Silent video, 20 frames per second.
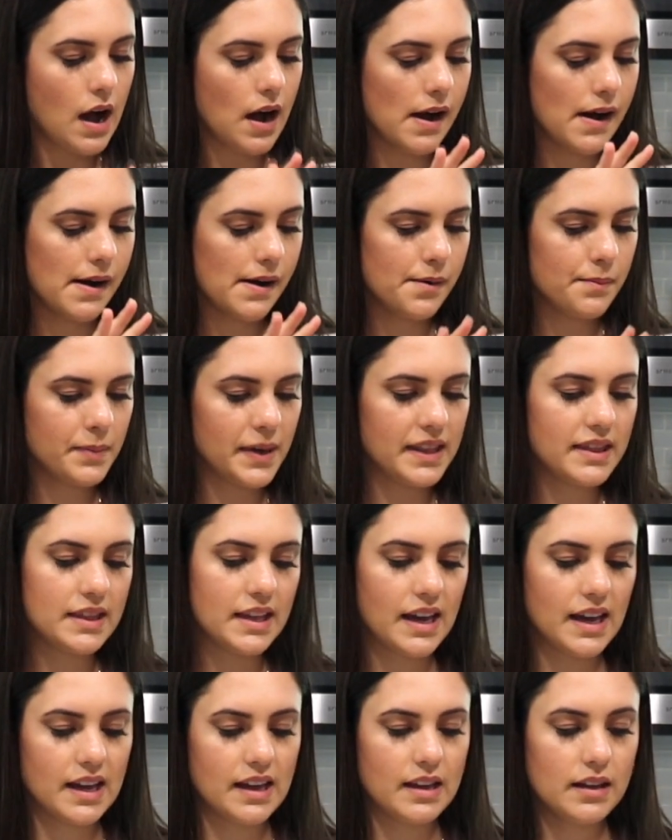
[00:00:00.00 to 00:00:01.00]
and
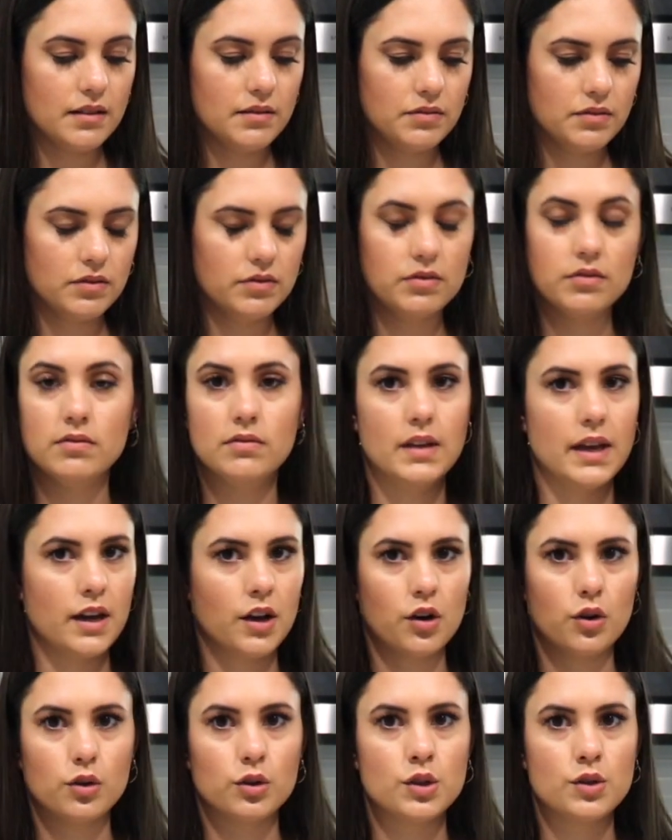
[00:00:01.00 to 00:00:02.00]
then
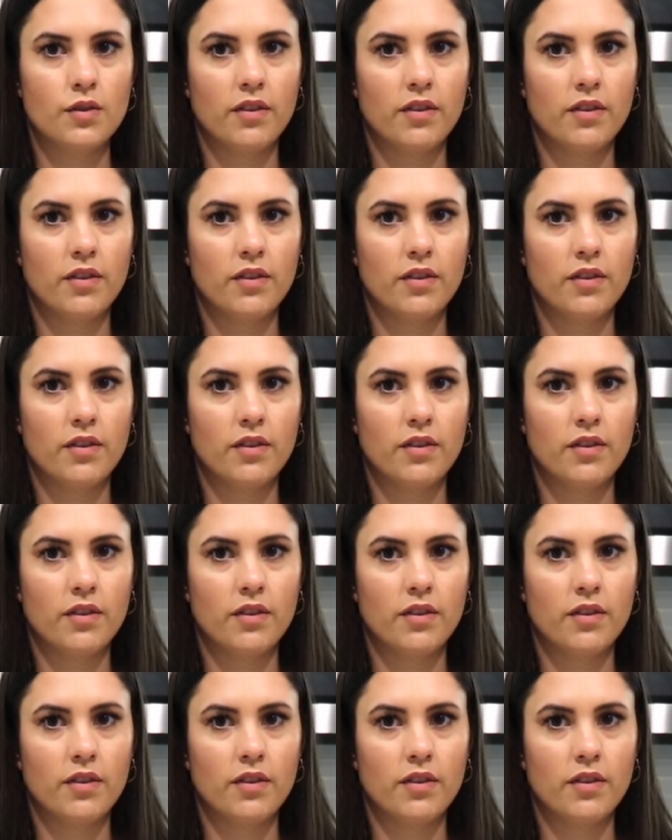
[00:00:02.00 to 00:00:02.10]
it goes